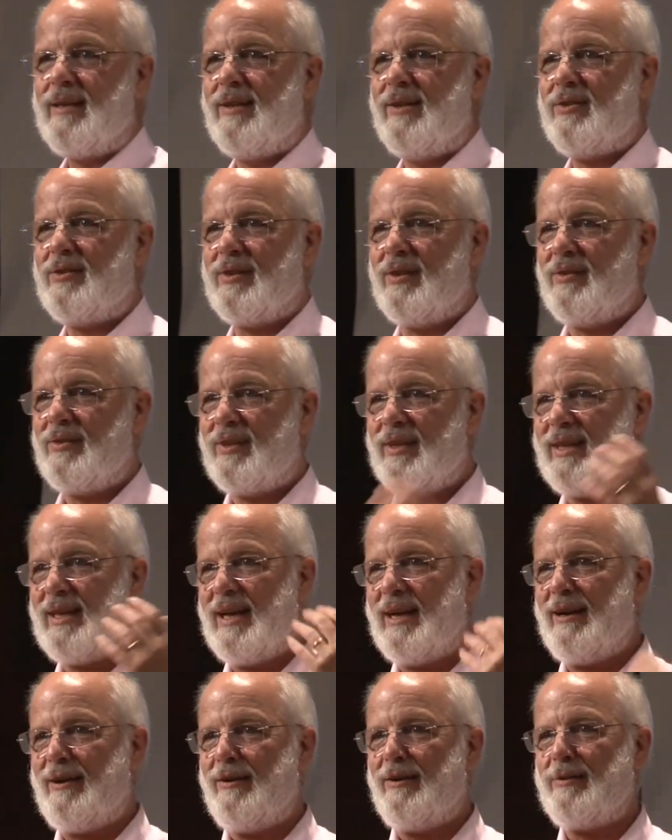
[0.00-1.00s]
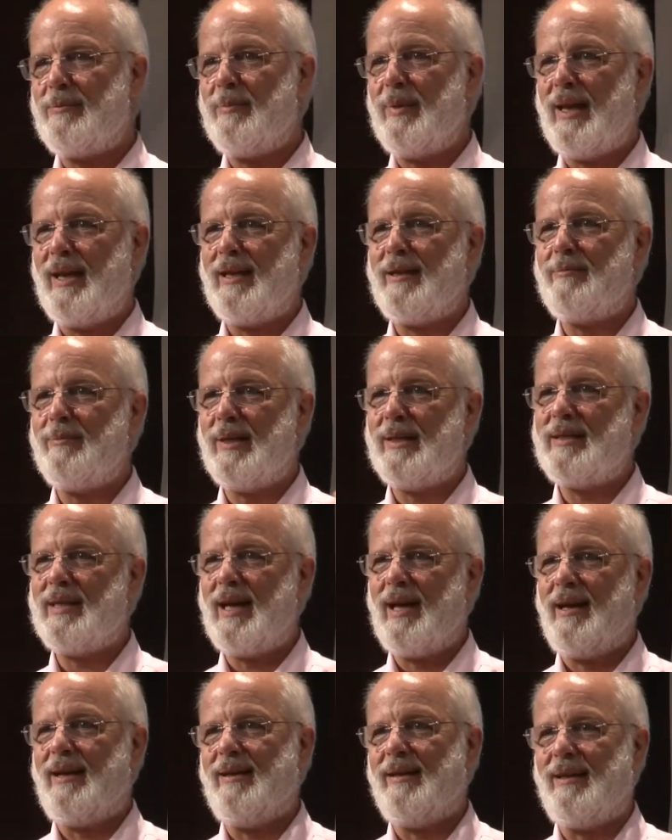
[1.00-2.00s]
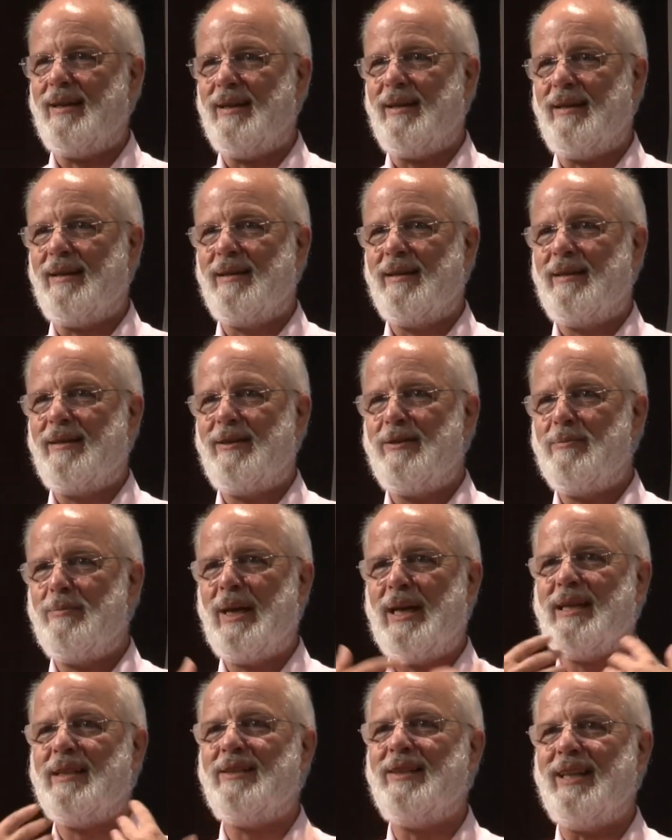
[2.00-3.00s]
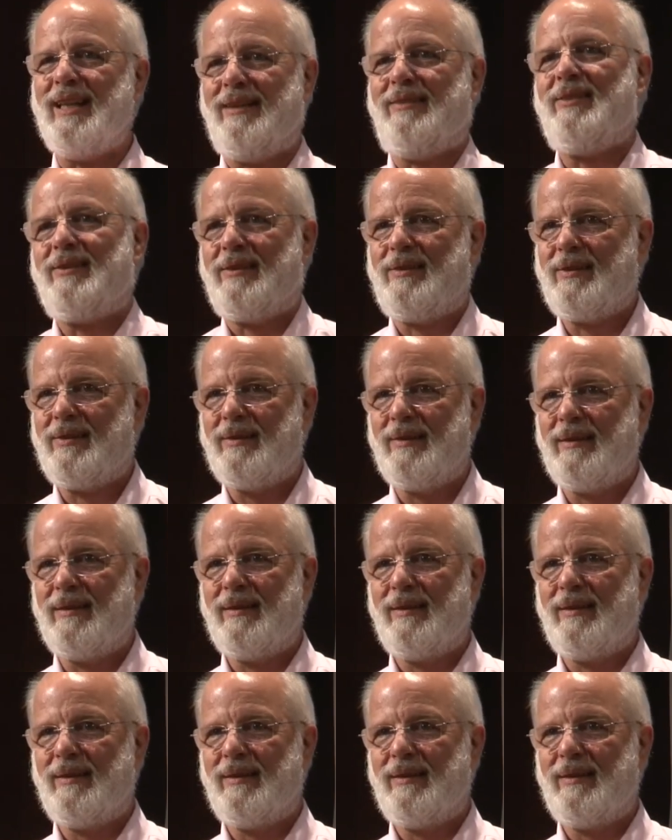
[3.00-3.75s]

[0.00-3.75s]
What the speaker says: This is the arithmetic mentality. You make lists.